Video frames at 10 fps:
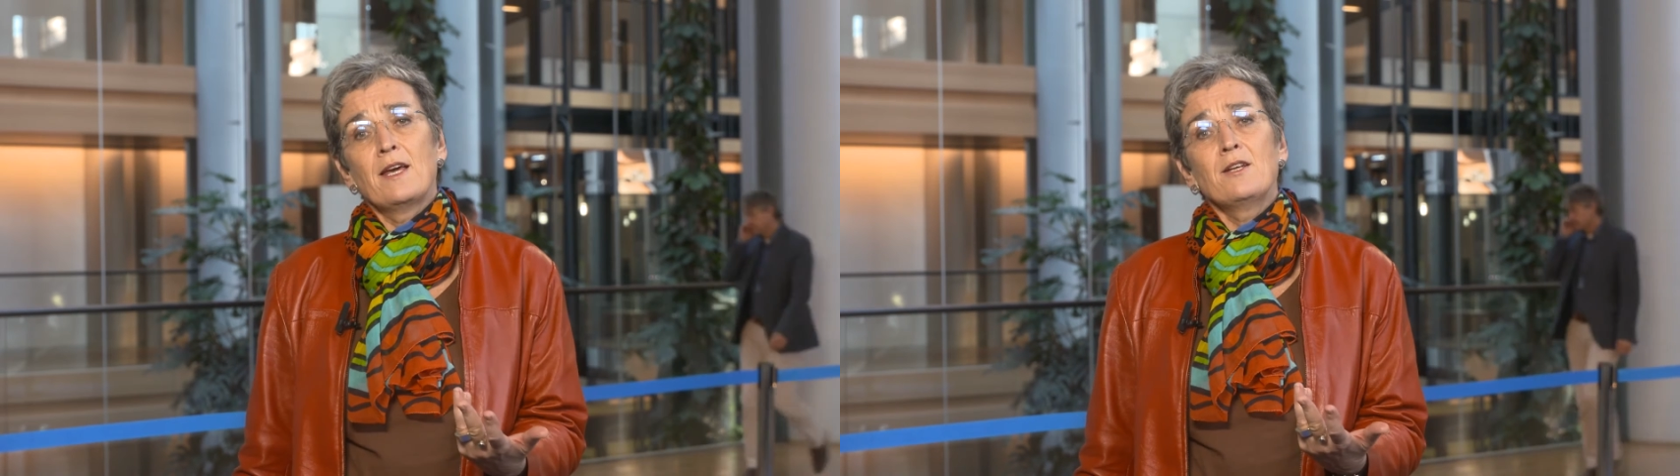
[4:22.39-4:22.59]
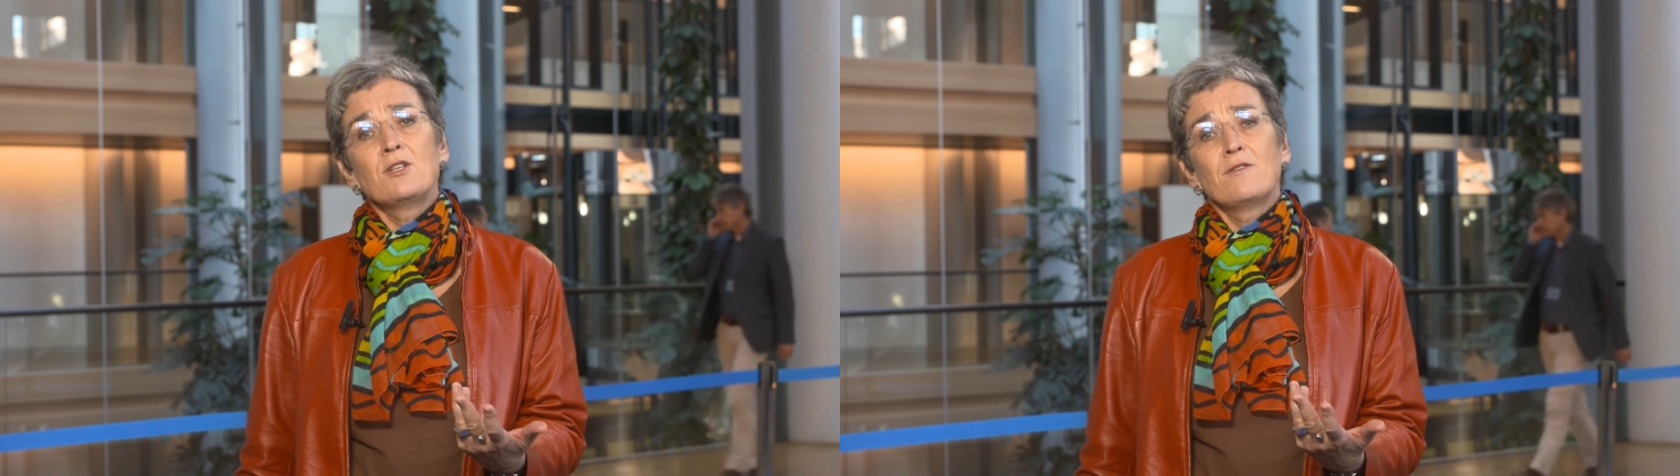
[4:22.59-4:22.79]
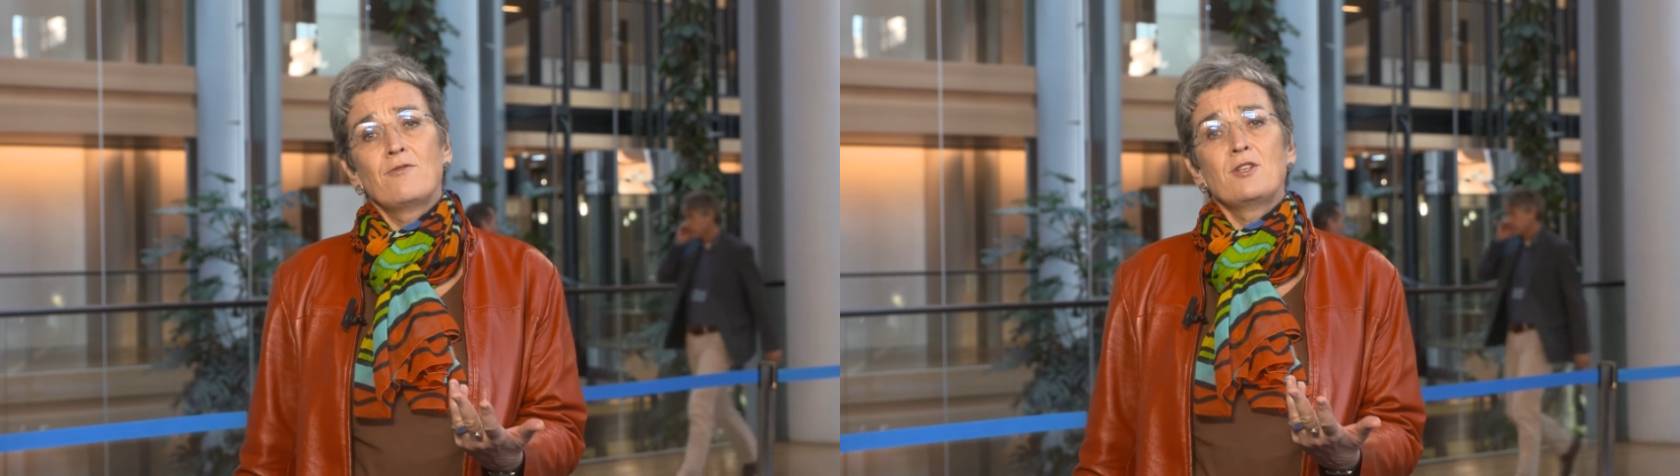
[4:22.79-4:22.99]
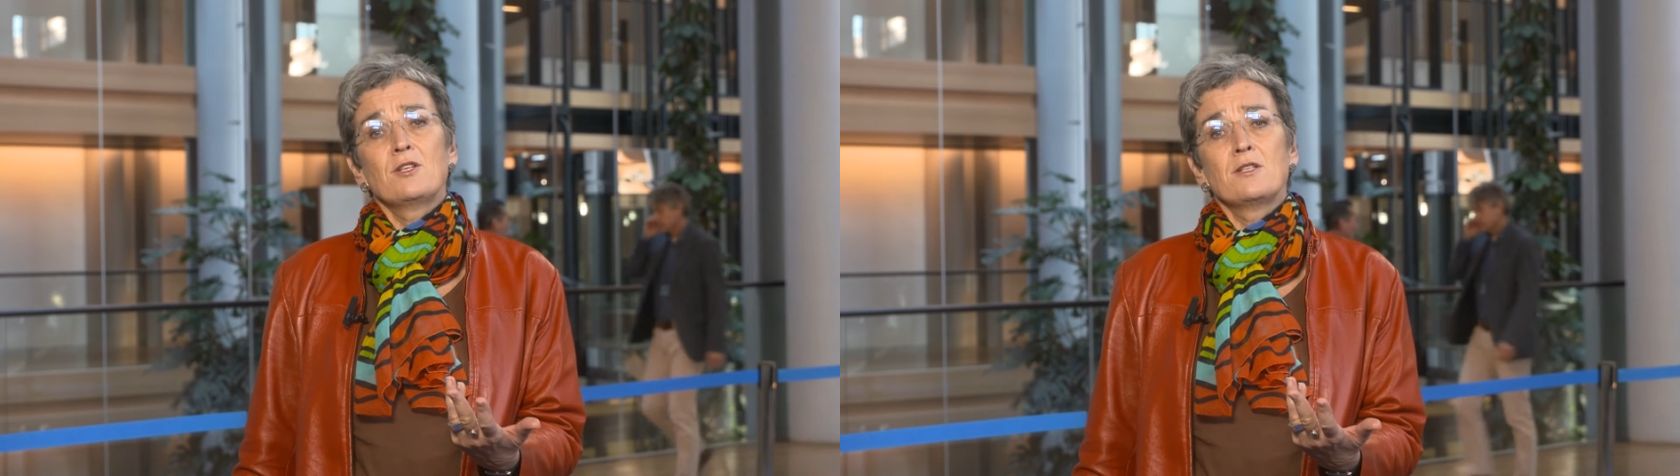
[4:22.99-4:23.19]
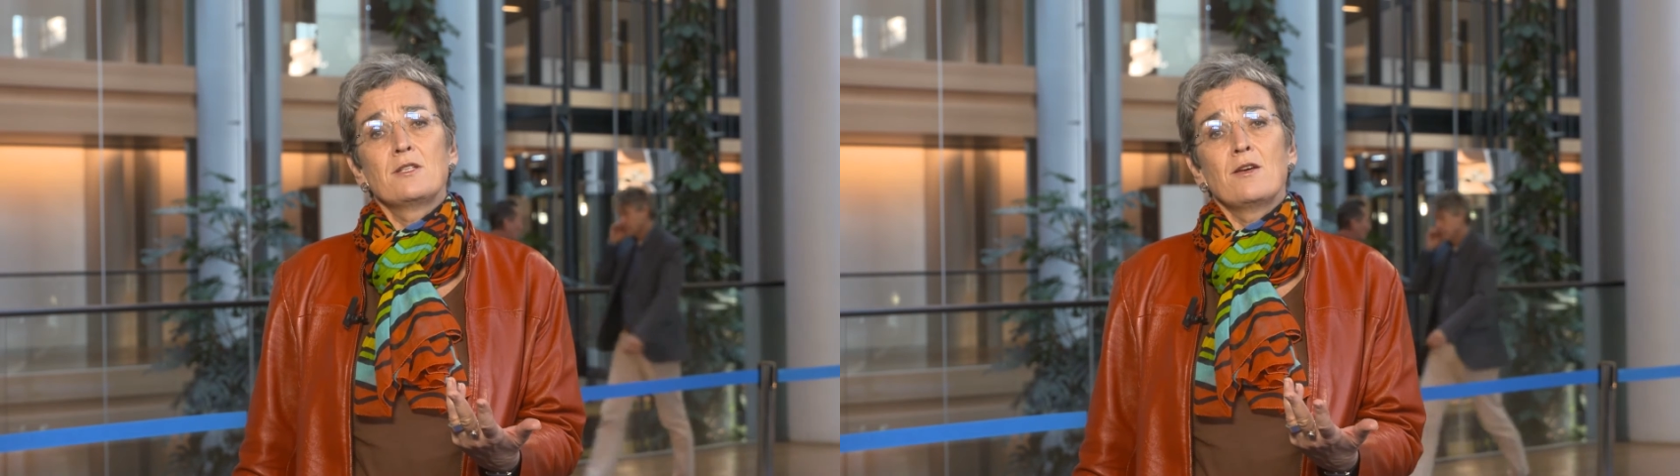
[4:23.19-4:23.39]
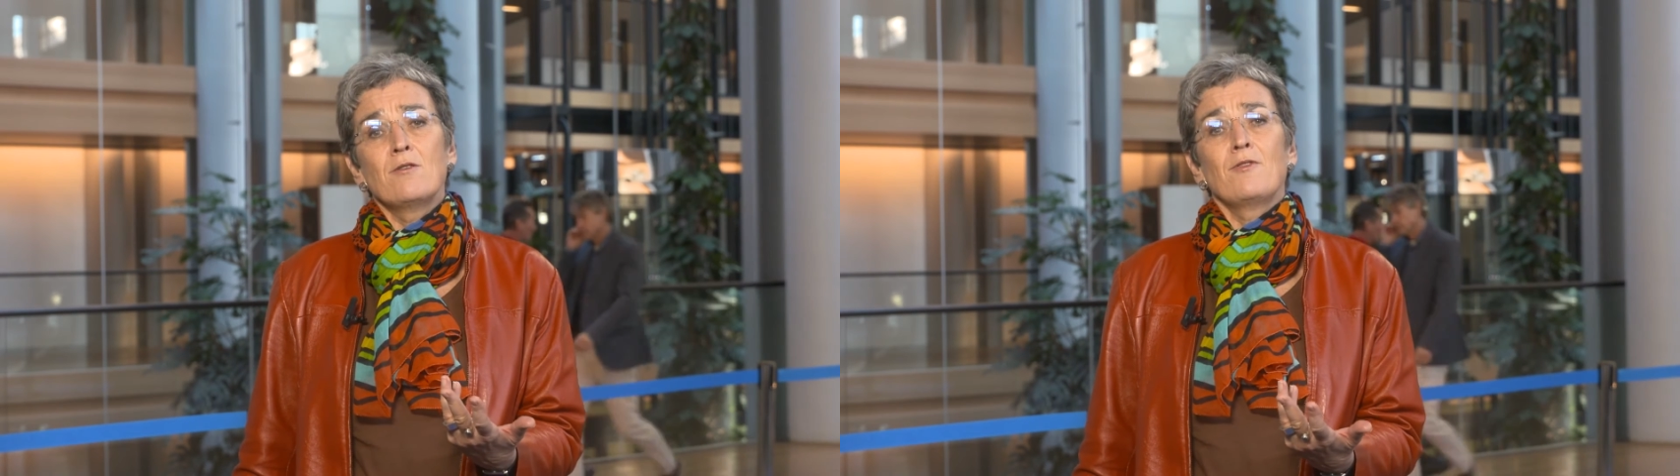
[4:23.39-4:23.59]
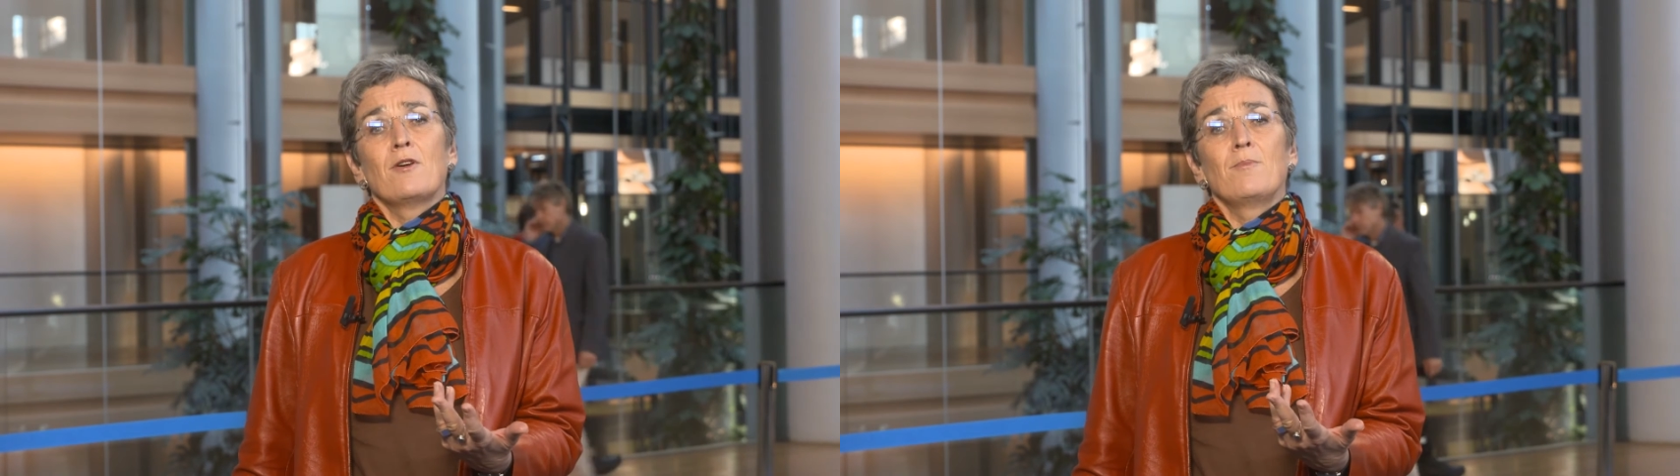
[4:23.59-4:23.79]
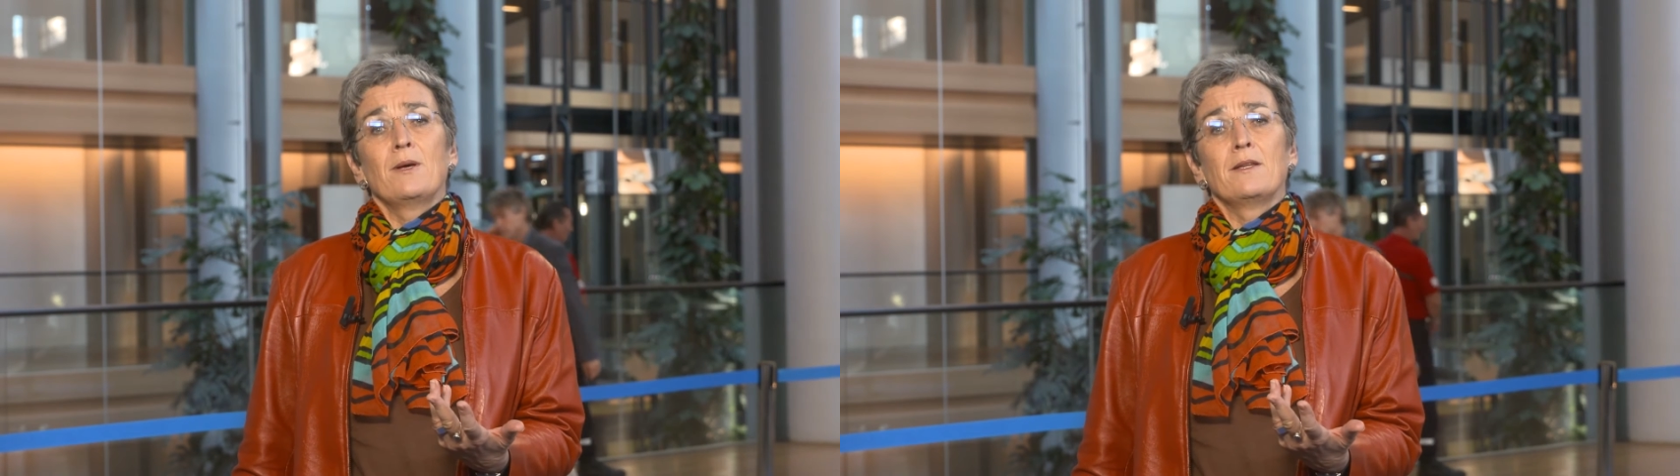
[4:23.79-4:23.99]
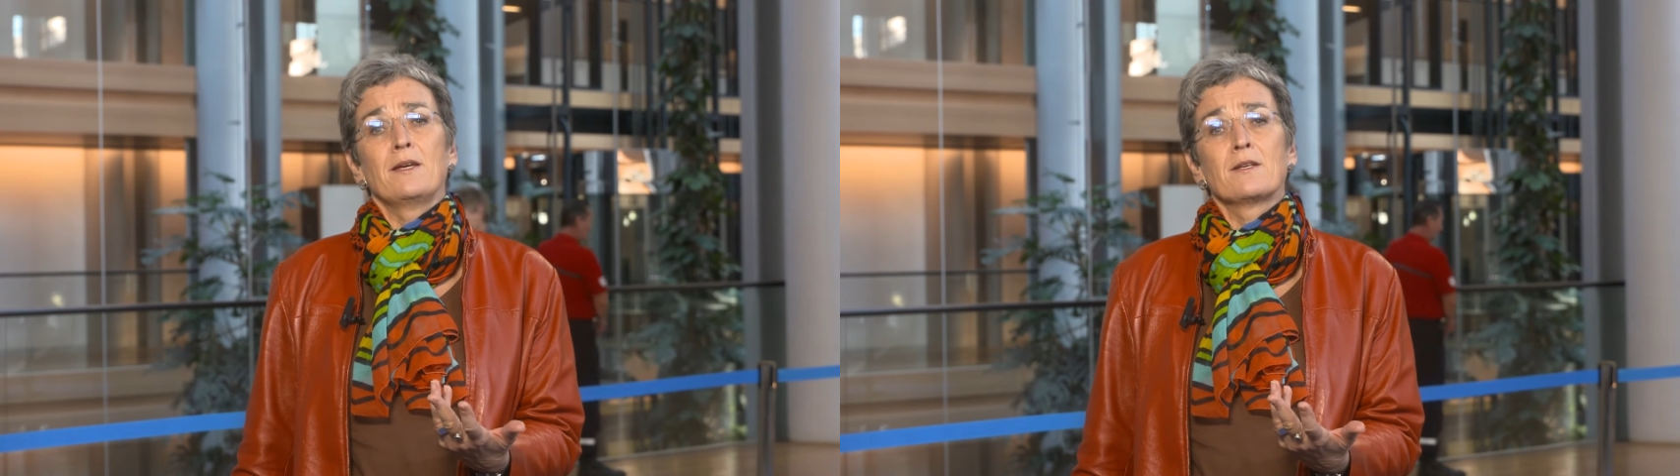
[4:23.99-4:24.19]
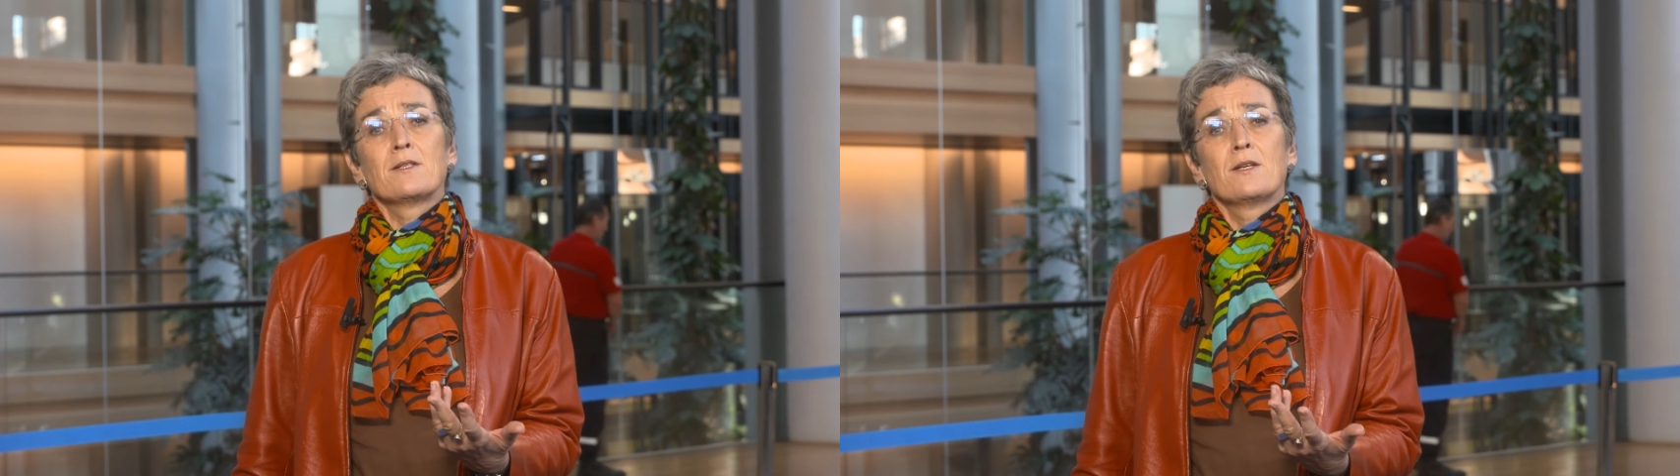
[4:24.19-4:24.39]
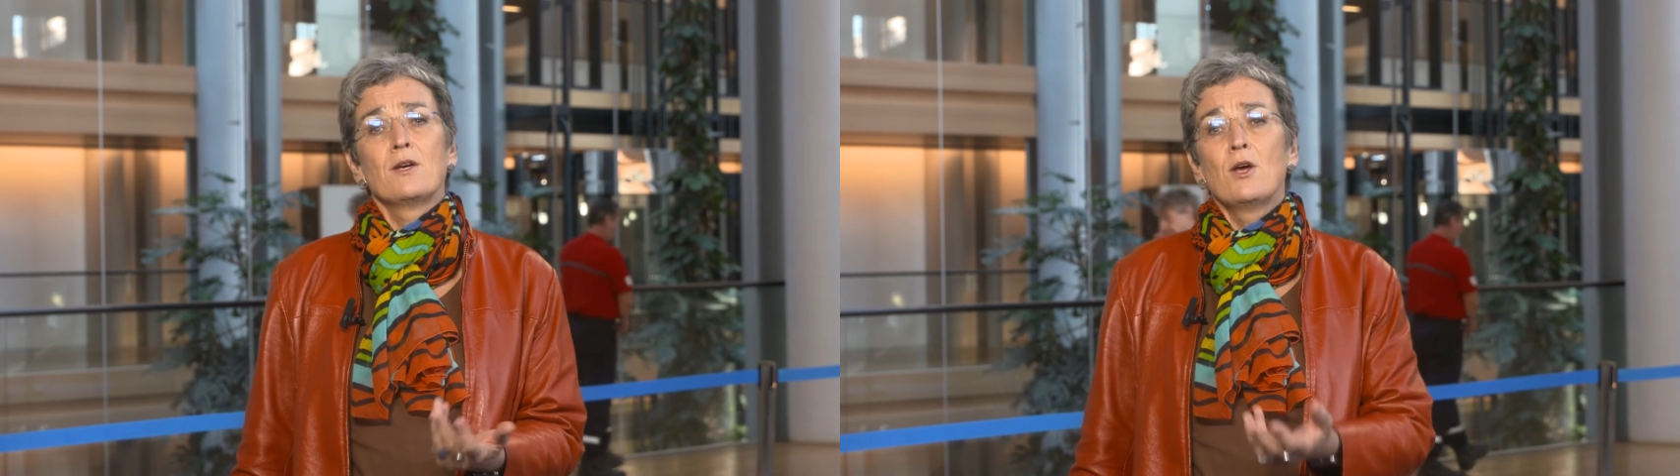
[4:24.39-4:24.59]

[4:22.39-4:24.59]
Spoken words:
energy efficiency of our buildings,